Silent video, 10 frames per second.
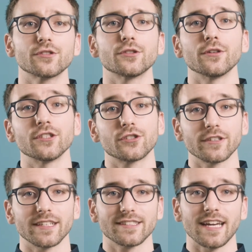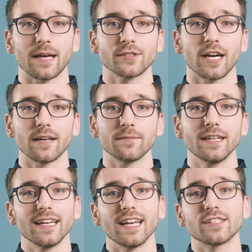student during exam time
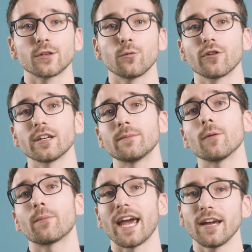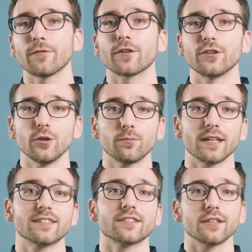is to worry about paying for a new
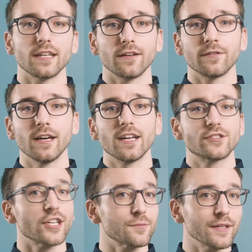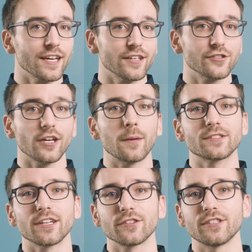place to live just because your
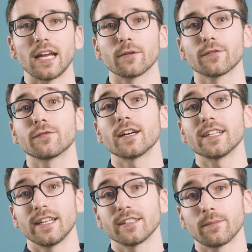upstairs neighbor flooded his